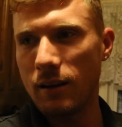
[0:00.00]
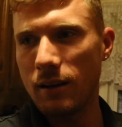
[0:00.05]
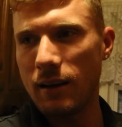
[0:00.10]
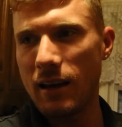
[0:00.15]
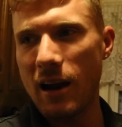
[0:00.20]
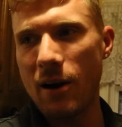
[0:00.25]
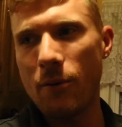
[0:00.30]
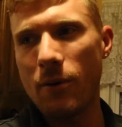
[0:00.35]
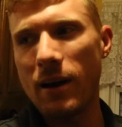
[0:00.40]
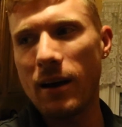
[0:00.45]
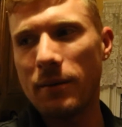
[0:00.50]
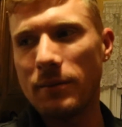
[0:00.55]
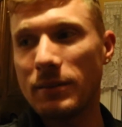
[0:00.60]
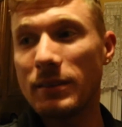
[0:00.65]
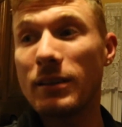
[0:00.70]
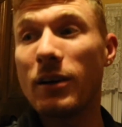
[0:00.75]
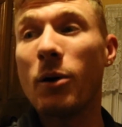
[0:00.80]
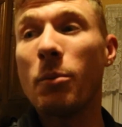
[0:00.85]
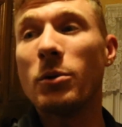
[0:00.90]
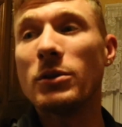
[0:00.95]
Yeah,
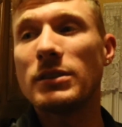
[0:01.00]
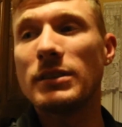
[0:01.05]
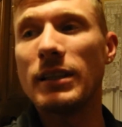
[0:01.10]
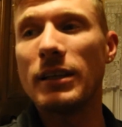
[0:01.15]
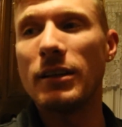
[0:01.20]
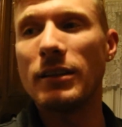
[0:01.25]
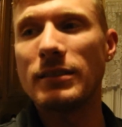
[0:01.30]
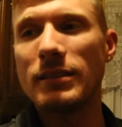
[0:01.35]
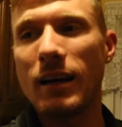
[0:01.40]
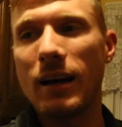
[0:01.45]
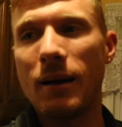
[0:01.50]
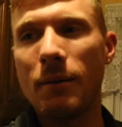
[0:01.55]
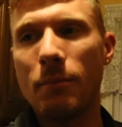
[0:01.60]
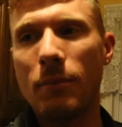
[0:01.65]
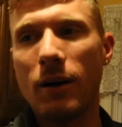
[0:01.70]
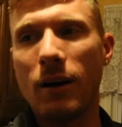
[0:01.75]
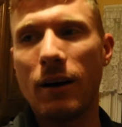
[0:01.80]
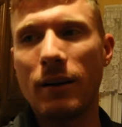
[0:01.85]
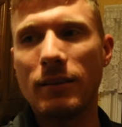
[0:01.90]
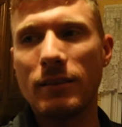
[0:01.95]
Red, almost dinner time,
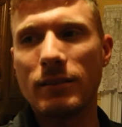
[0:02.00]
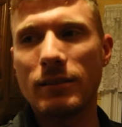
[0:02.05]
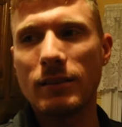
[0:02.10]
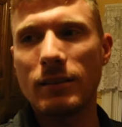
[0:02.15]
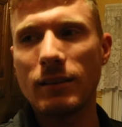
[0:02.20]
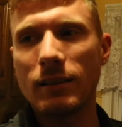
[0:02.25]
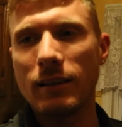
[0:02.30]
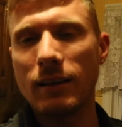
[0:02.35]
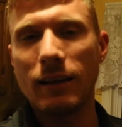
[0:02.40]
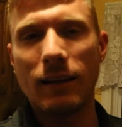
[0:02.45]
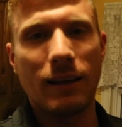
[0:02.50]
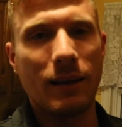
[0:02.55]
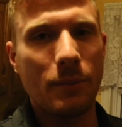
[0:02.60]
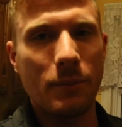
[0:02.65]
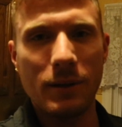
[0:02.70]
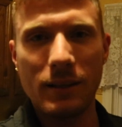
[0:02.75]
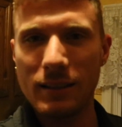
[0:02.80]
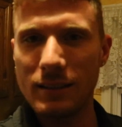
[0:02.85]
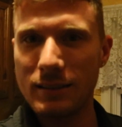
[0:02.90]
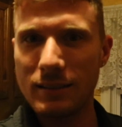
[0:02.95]
bud.
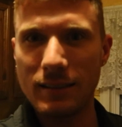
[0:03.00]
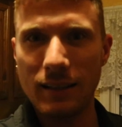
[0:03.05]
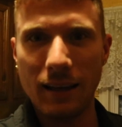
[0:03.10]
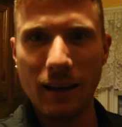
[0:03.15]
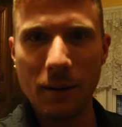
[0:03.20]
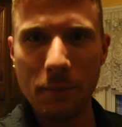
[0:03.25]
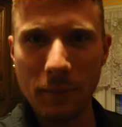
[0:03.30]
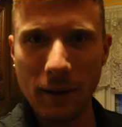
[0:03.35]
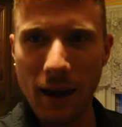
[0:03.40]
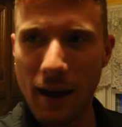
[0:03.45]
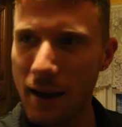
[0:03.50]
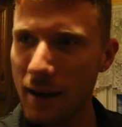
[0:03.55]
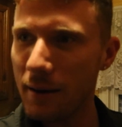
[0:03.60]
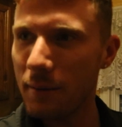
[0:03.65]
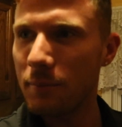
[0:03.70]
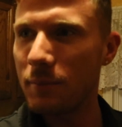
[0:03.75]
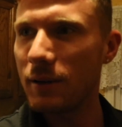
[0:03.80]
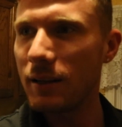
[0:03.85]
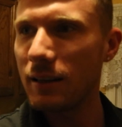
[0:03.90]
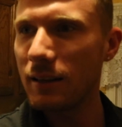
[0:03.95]
Him in this damn game.
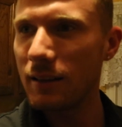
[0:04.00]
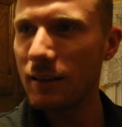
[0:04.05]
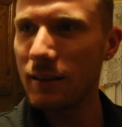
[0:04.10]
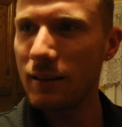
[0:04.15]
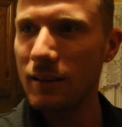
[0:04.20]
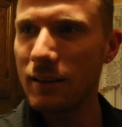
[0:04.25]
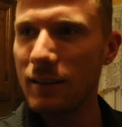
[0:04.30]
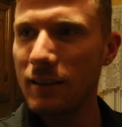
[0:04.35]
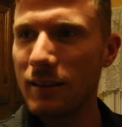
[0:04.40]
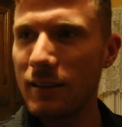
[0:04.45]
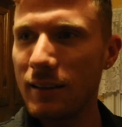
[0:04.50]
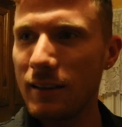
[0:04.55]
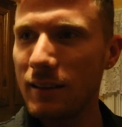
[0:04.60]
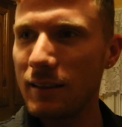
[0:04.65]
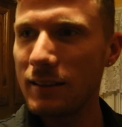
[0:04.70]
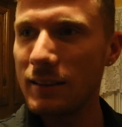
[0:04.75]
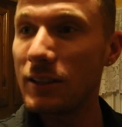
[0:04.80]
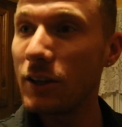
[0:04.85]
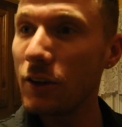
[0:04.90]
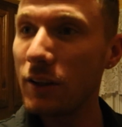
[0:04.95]

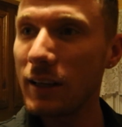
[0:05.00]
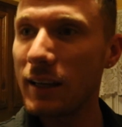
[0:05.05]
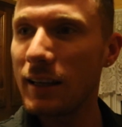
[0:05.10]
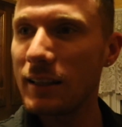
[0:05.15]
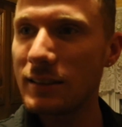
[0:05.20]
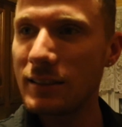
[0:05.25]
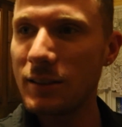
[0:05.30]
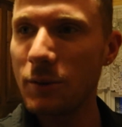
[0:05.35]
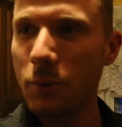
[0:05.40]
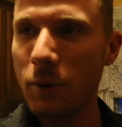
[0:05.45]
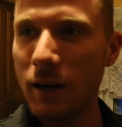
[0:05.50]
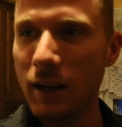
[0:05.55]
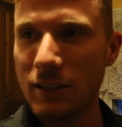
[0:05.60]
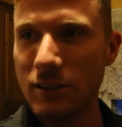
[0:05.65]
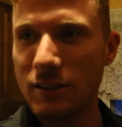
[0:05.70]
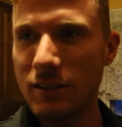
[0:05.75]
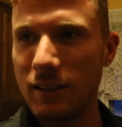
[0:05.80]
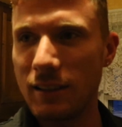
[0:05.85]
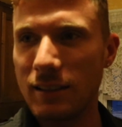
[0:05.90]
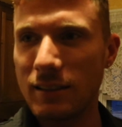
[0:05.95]
Tell the kids to
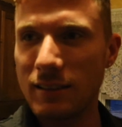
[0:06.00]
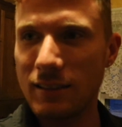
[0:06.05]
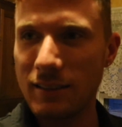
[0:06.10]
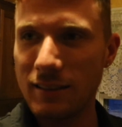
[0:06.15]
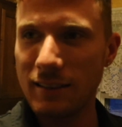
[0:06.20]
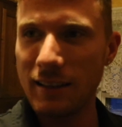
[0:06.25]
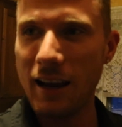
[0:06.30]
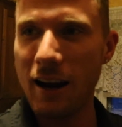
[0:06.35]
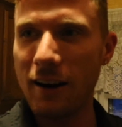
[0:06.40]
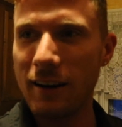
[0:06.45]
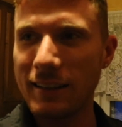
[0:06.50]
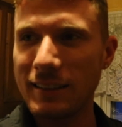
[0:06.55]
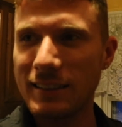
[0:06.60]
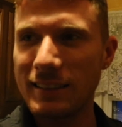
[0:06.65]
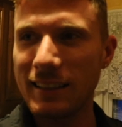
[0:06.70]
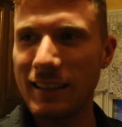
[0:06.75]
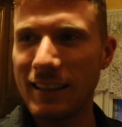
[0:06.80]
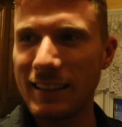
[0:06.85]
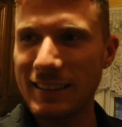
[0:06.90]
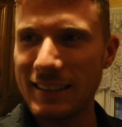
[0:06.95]
watch this. They already
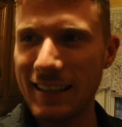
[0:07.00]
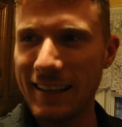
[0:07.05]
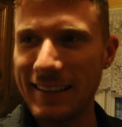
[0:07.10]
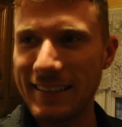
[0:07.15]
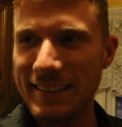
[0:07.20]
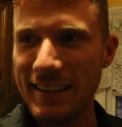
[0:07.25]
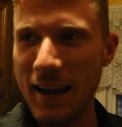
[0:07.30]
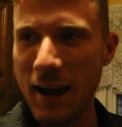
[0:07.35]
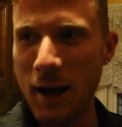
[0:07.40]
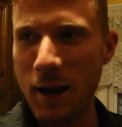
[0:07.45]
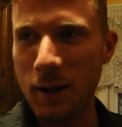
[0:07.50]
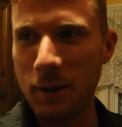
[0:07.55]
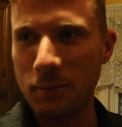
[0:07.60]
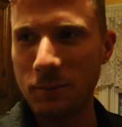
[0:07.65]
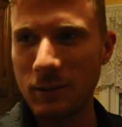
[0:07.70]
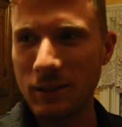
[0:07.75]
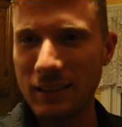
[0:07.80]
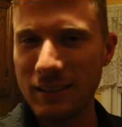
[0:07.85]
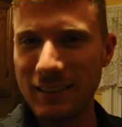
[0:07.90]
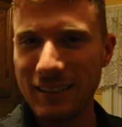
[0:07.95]
seen it ten
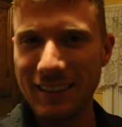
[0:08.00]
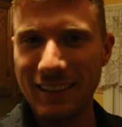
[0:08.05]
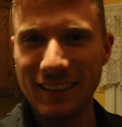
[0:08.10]
times.